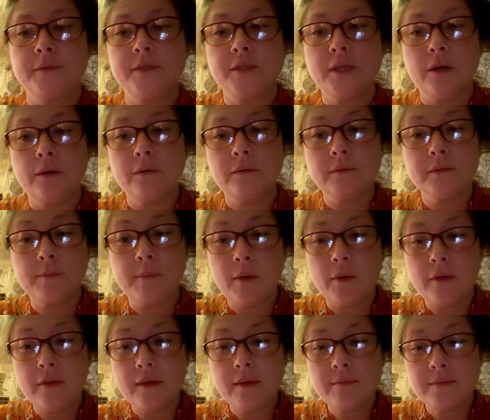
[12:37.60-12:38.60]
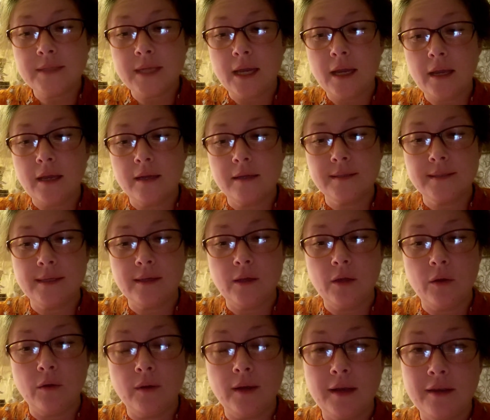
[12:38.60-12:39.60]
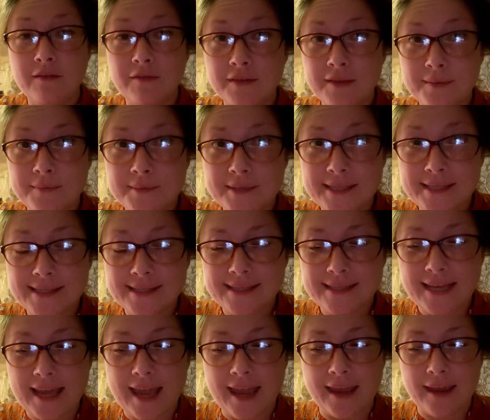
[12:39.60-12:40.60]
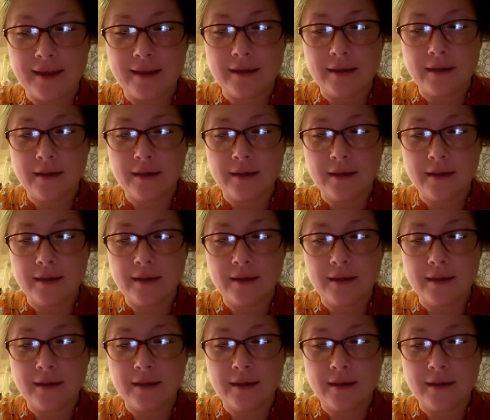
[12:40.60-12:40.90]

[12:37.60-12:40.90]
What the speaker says: Don't pull them tight until you're ready for them to stay.